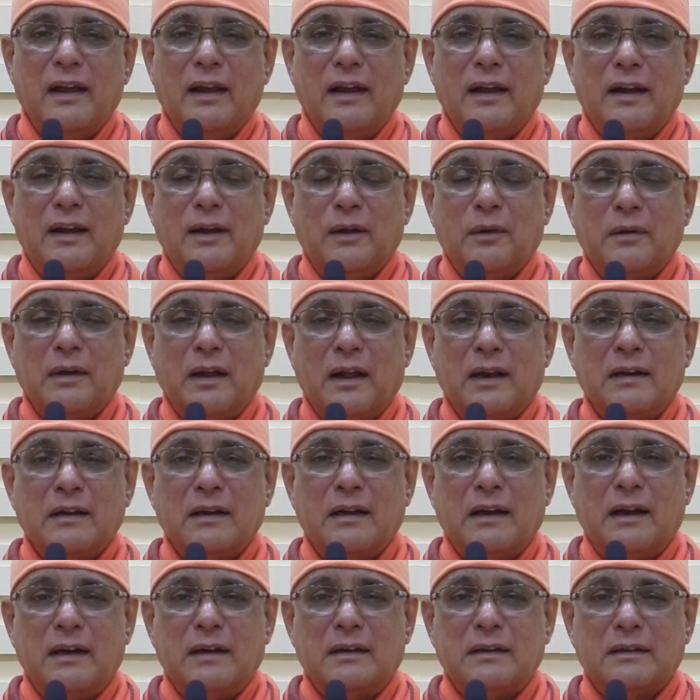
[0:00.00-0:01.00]
down
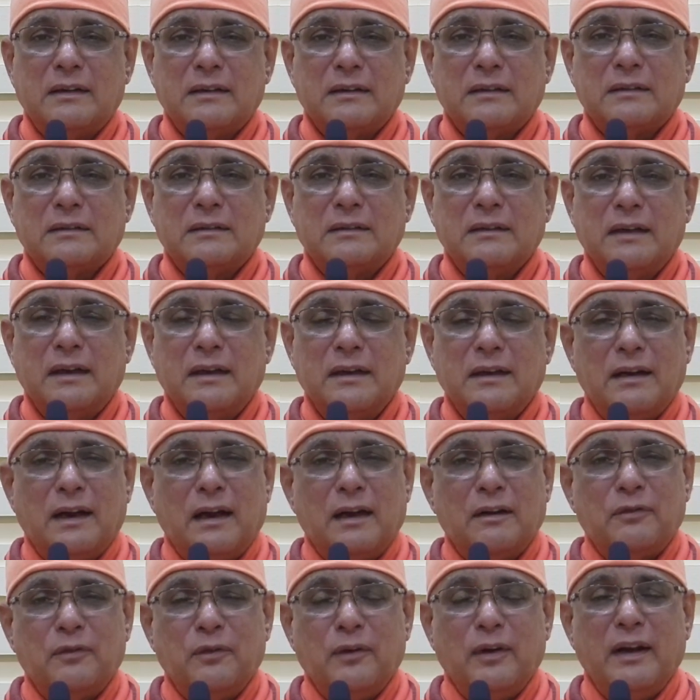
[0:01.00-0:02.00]
unconscious.
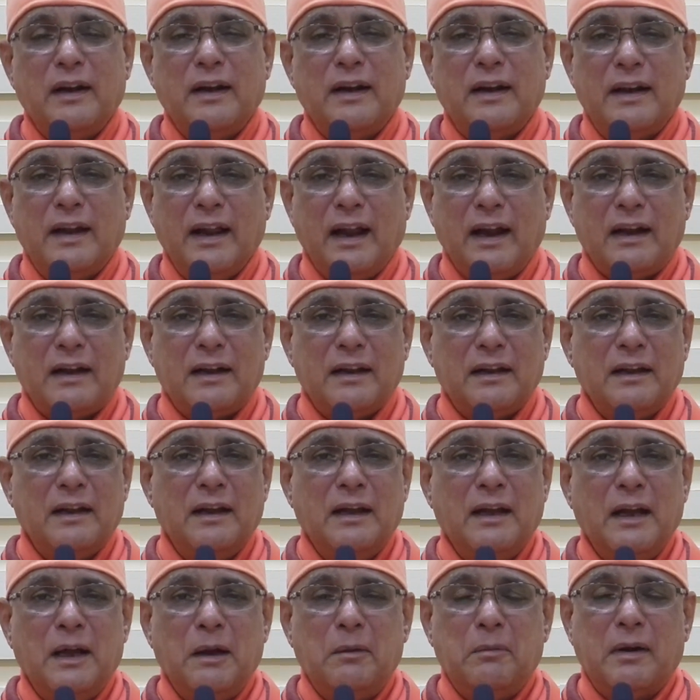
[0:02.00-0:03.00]
Not fully dead,
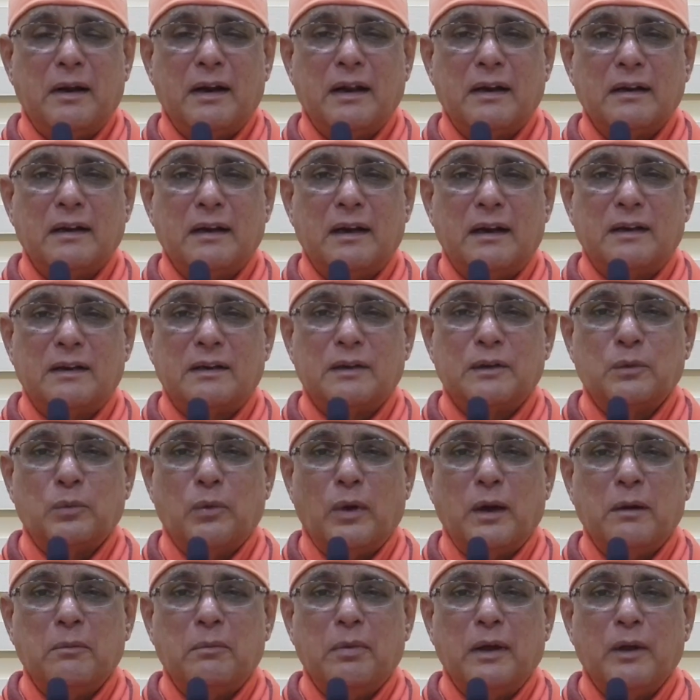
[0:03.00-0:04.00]
but unconscious.
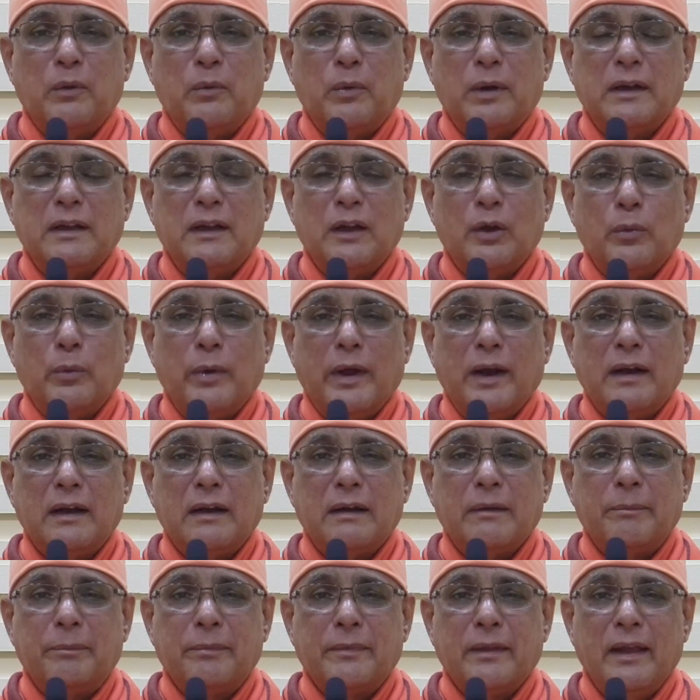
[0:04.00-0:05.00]
One by one they went.
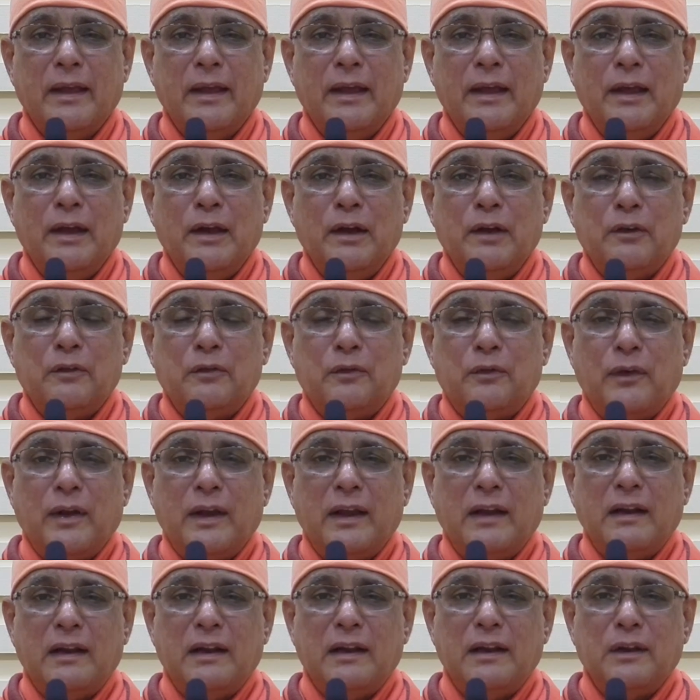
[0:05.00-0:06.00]

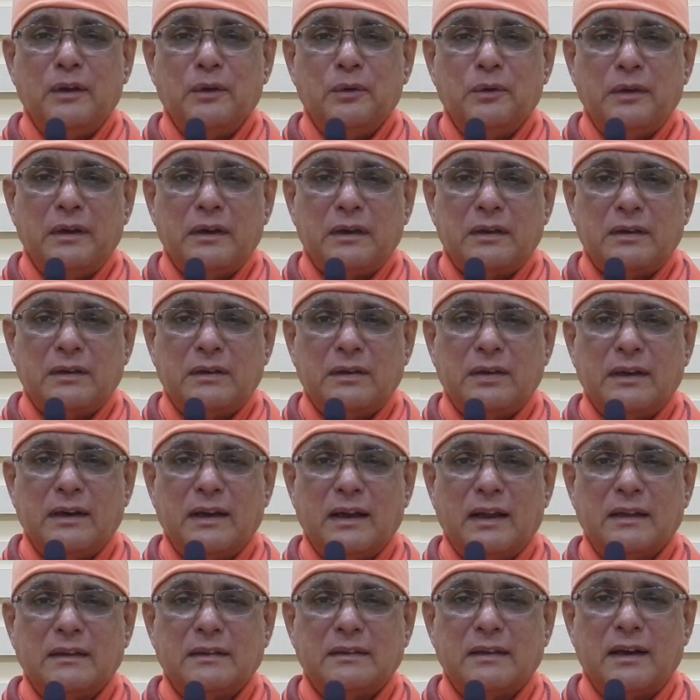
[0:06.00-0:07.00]
Finally,
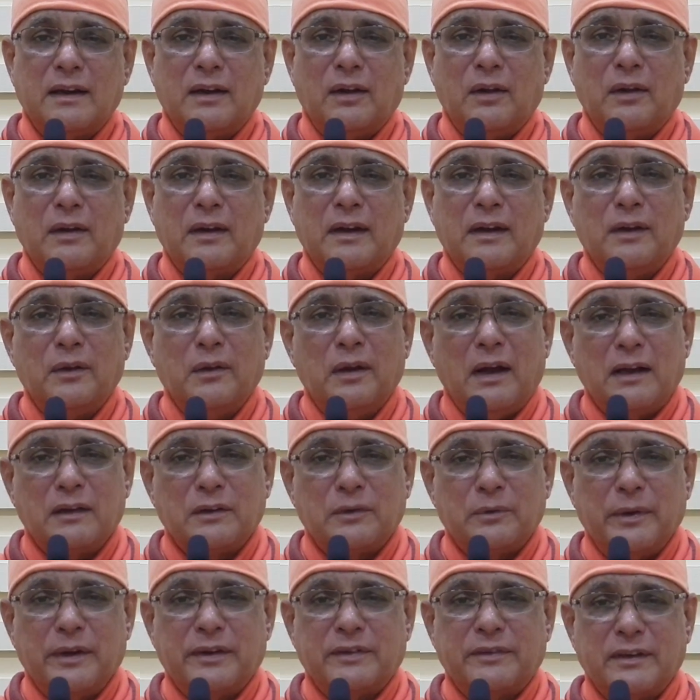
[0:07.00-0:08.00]
Yudhishthira said, all right, you ask
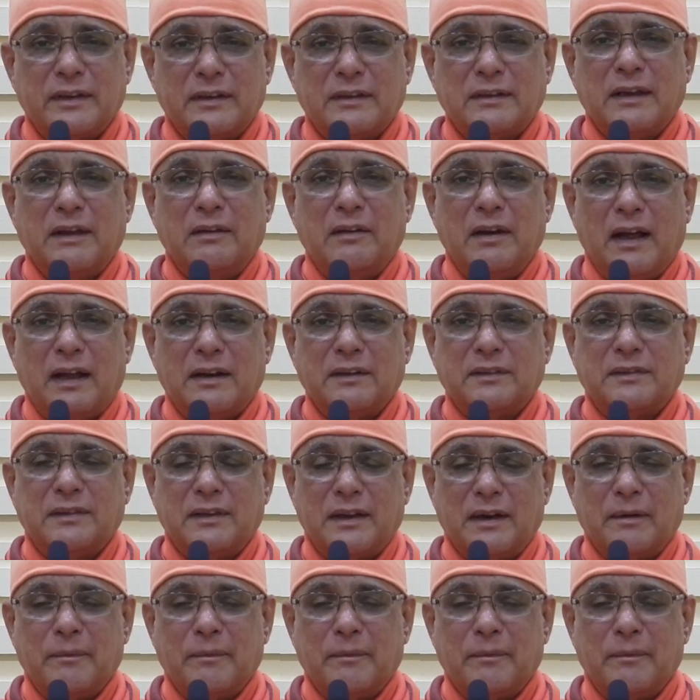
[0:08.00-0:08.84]
questions, I will answer.